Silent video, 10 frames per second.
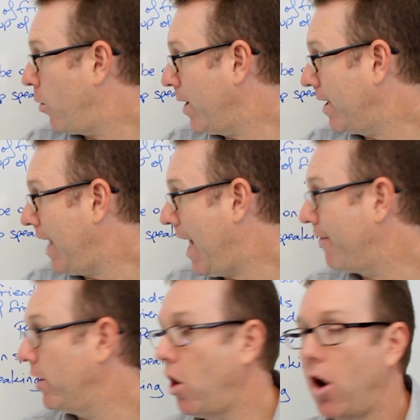We can
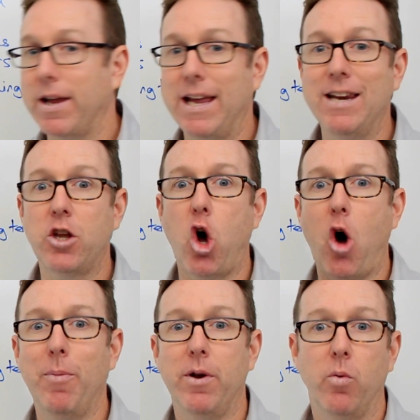have a lot in
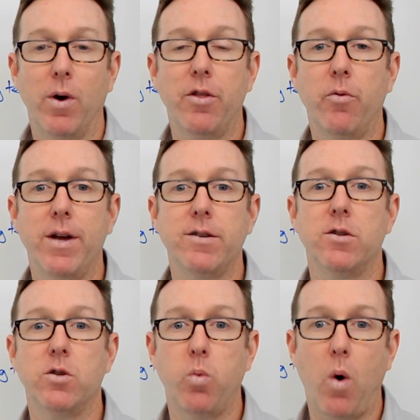common. One of the
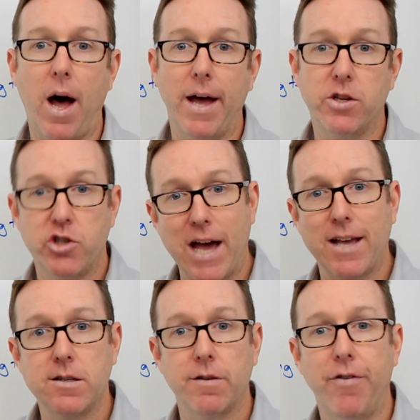reasons why
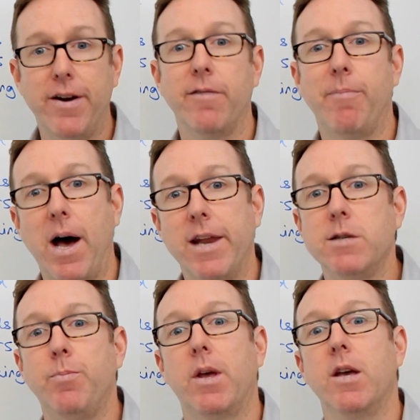Jack is a friend of mine
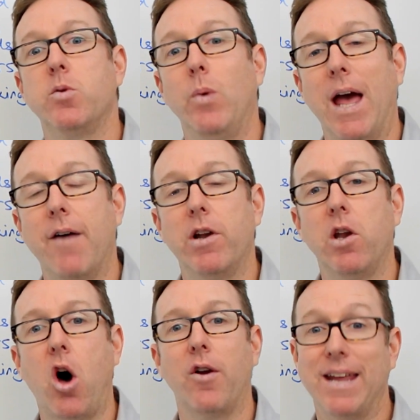is because we have a
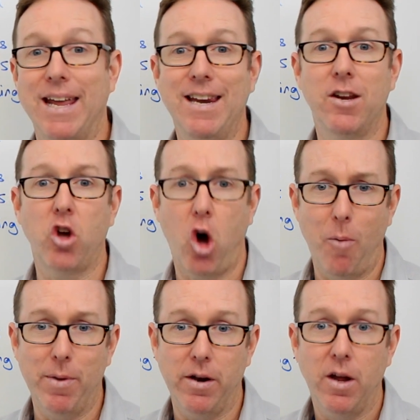lot in
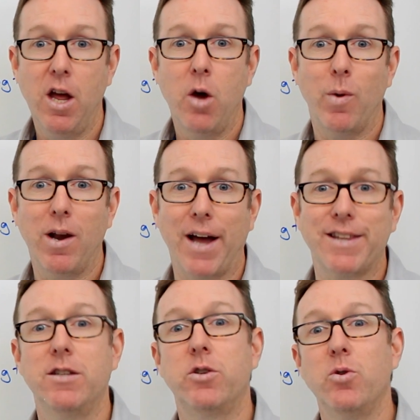common. We
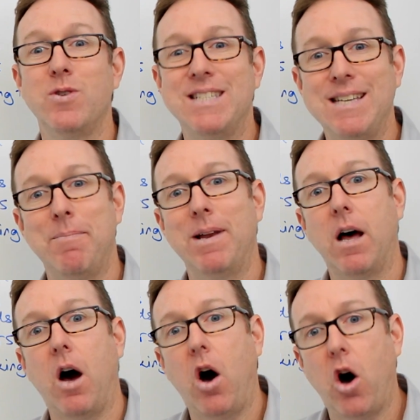like to do
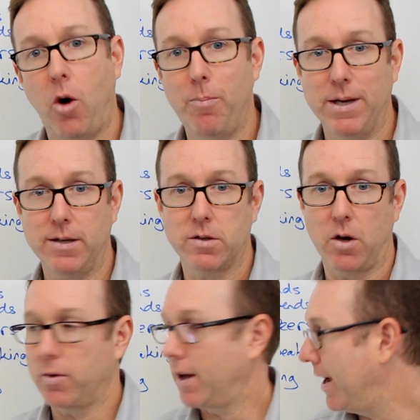similar hobbies,
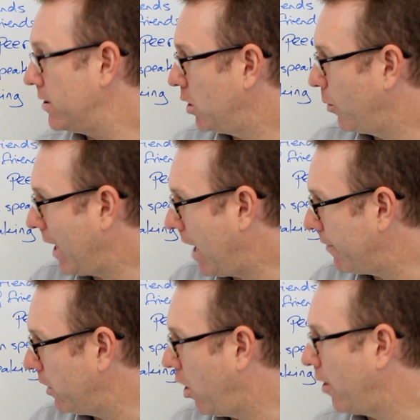okay? So we
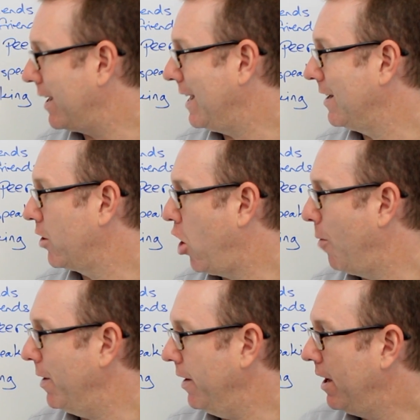have a lot in
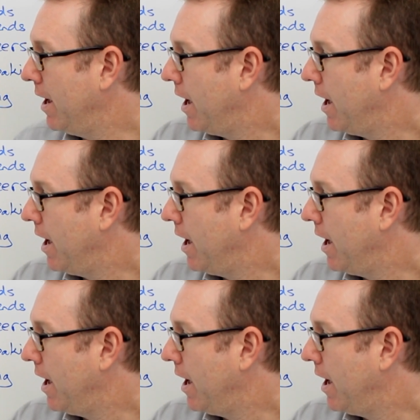common.